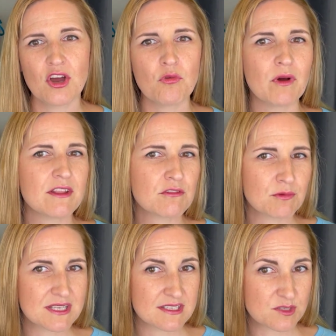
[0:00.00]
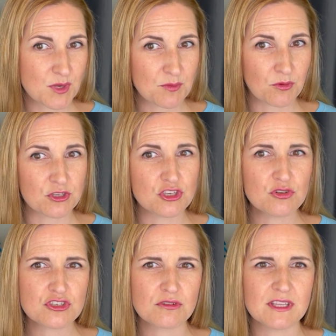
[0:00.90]
One of the reasons people
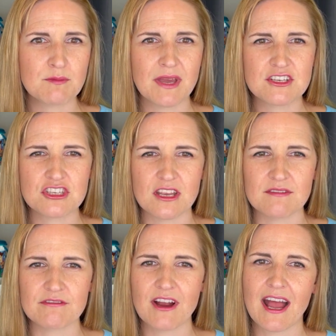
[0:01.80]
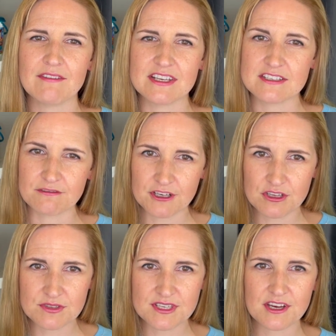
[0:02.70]
usually mention for having different
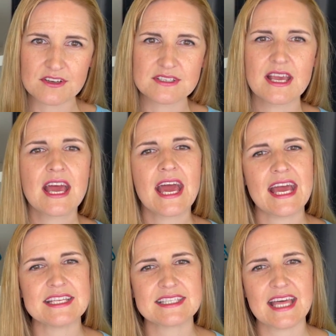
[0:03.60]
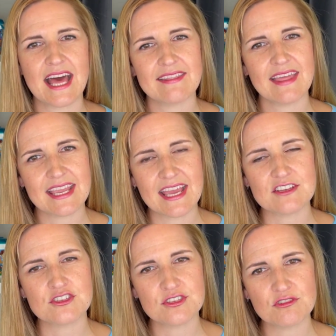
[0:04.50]
use years is that they
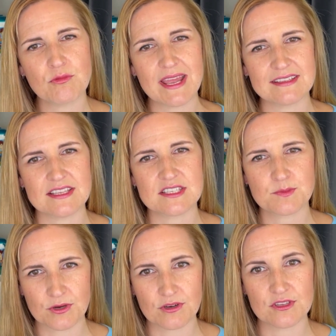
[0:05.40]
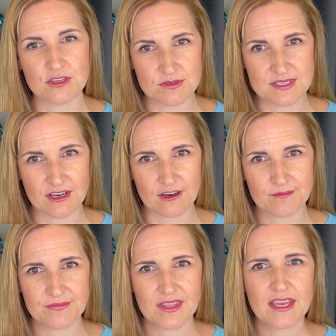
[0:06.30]
get 2 wait lists per use year.
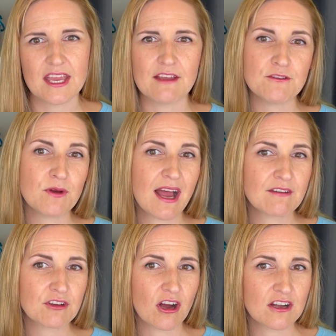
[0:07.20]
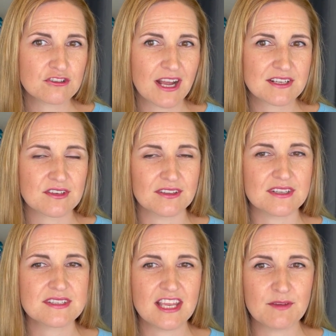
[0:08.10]
If you have contracts on the
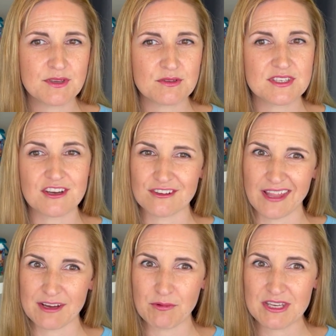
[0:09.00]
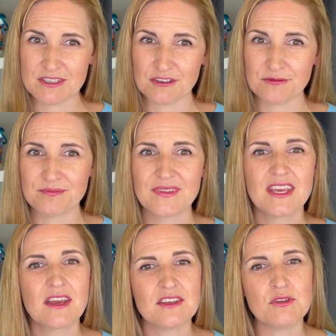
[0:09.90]
same use year like we do,
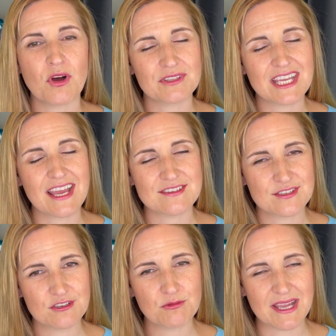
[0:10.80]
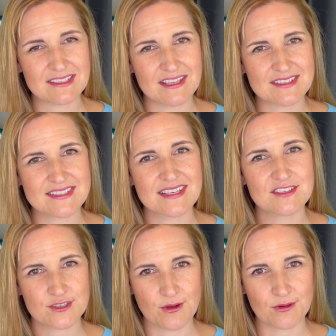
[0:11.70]
you only get 2 wait lists
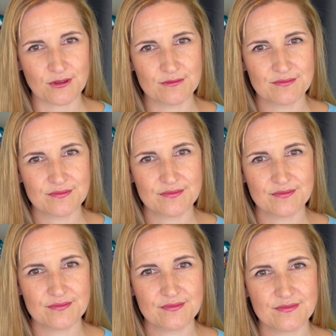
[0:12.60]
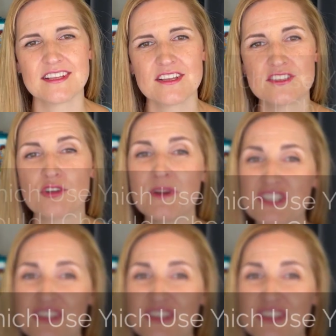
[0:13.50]
total. So which